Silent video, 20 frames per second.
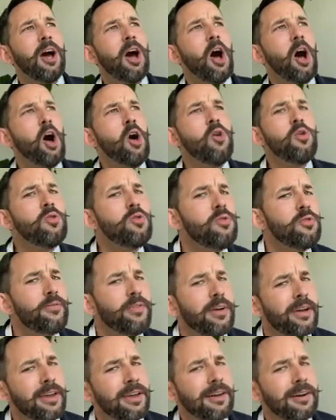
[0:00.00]

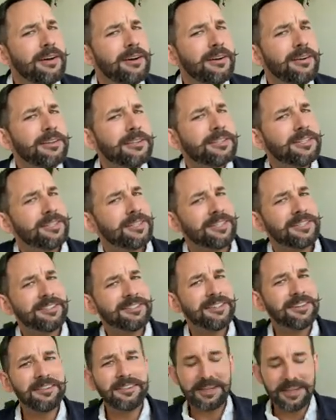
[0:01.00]
overcast,
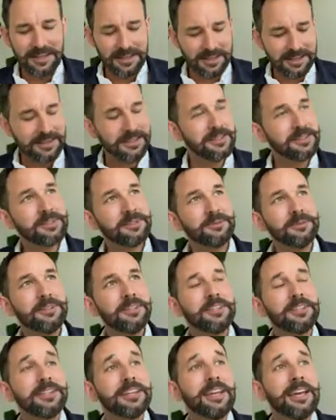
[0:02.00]
I think is the
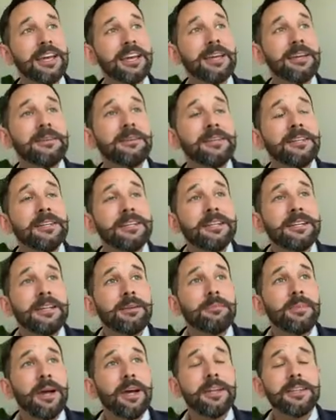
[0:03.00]
word today.
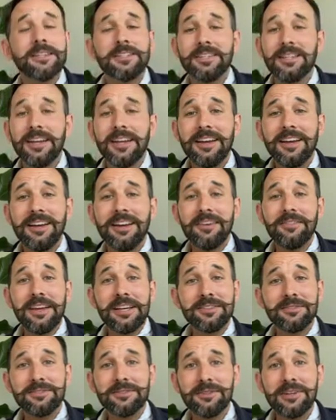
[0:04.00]
But
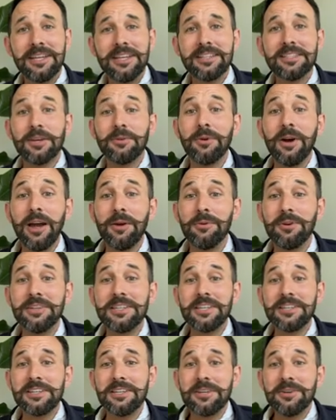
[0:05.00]
thanks for joining. So what I
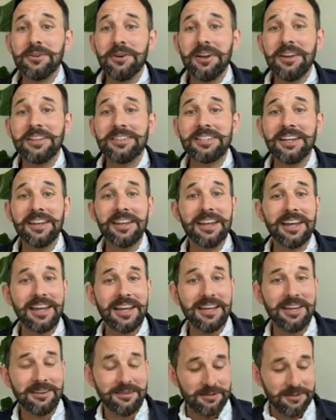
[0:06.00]
wanted to do on a
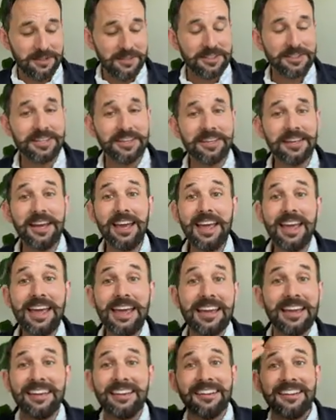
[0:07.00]
Sunday was,
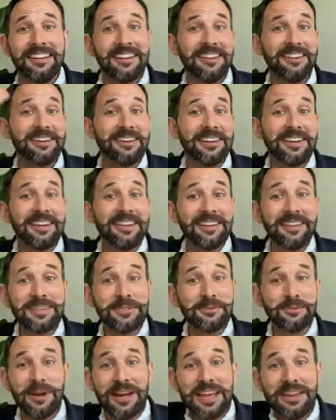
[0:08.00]
hey, look, there's
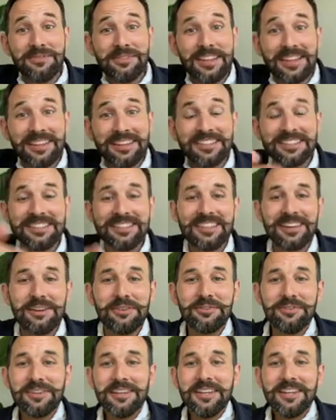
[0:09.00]
waving and
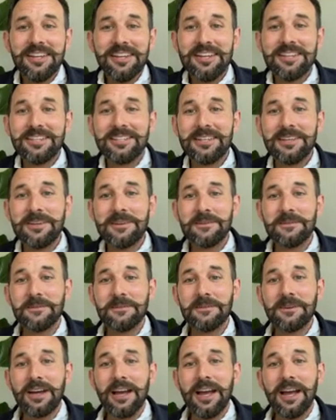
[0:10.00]
stuff.
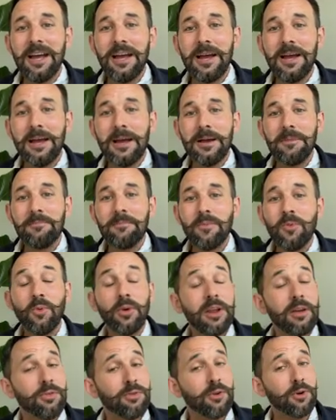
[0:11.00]
So what
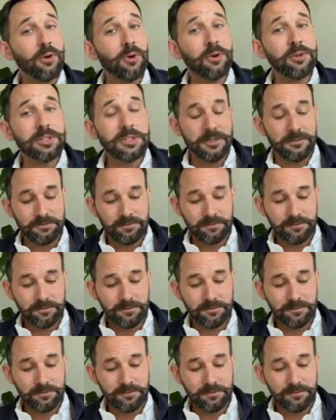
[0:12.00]
I thought